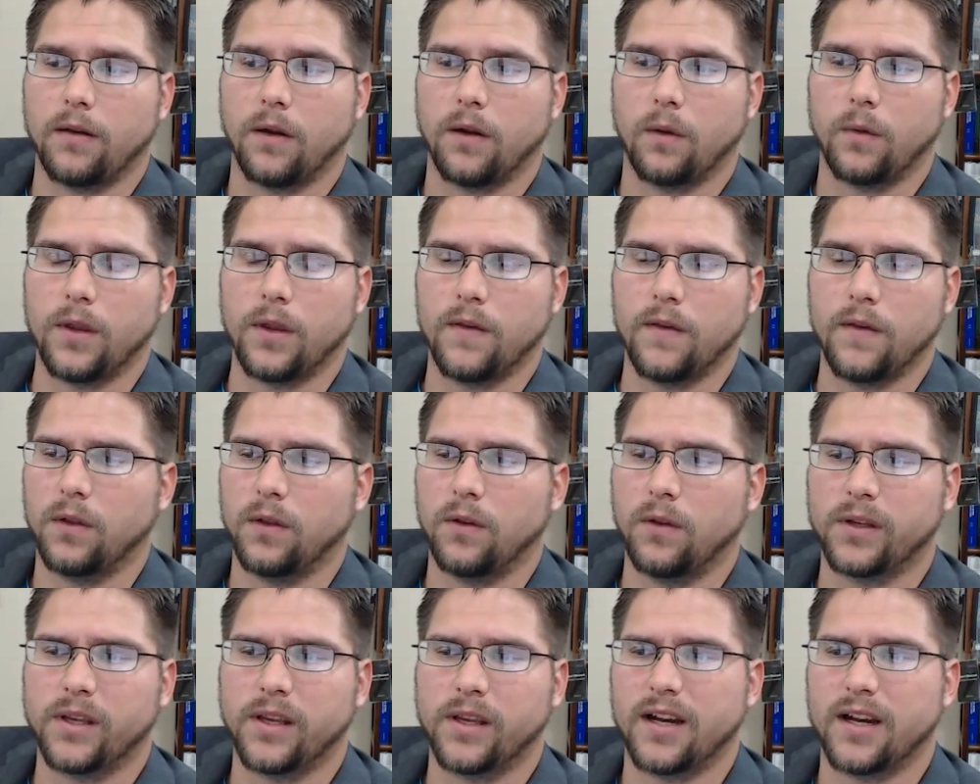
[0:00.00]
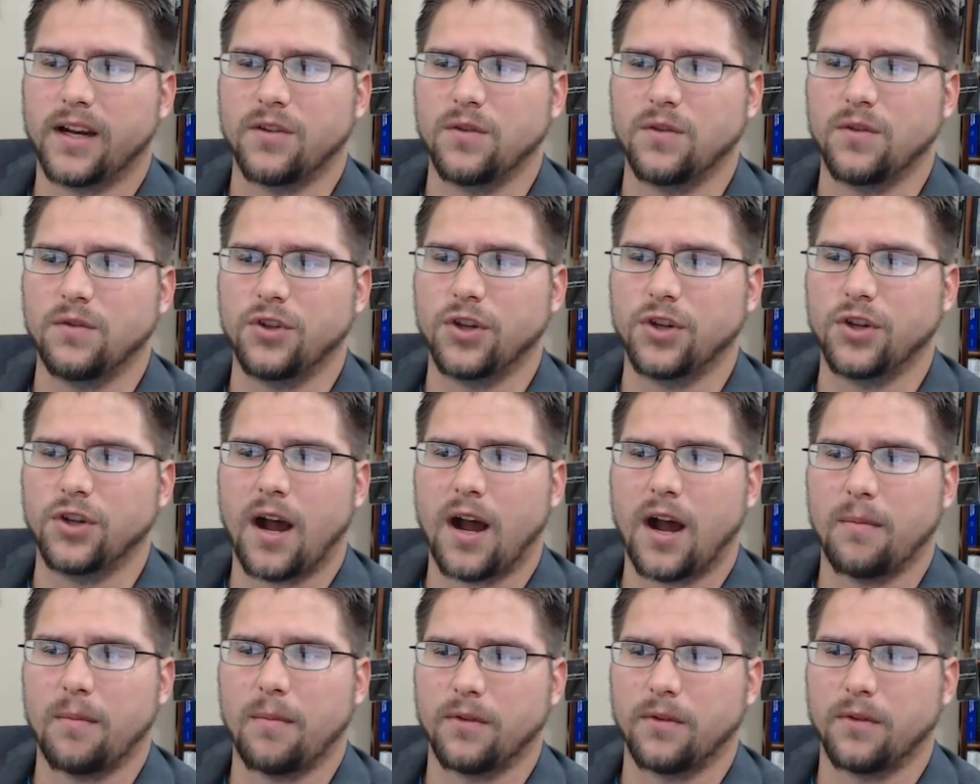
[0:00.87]
even looking at a new
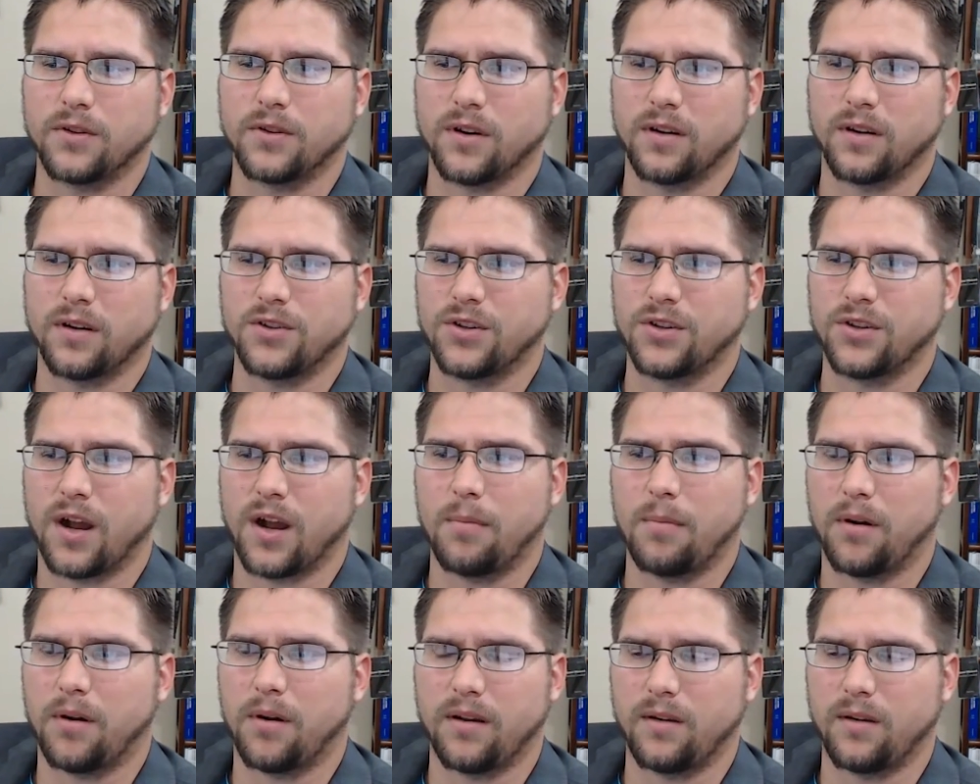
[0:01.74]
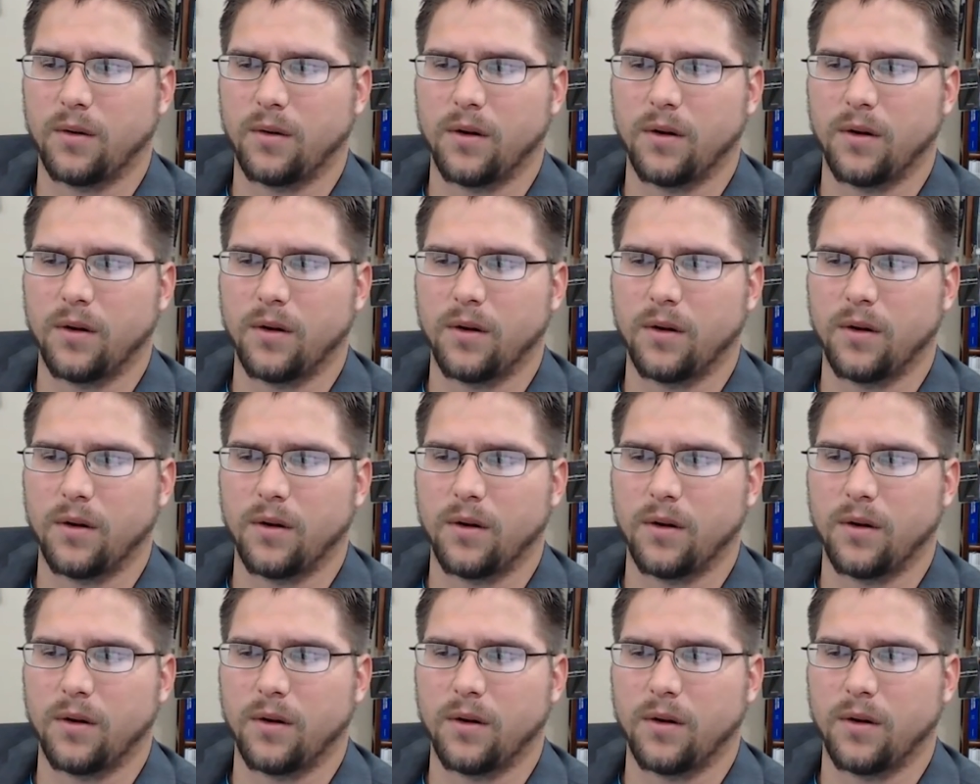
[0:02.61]
job if you're trying to job hunt,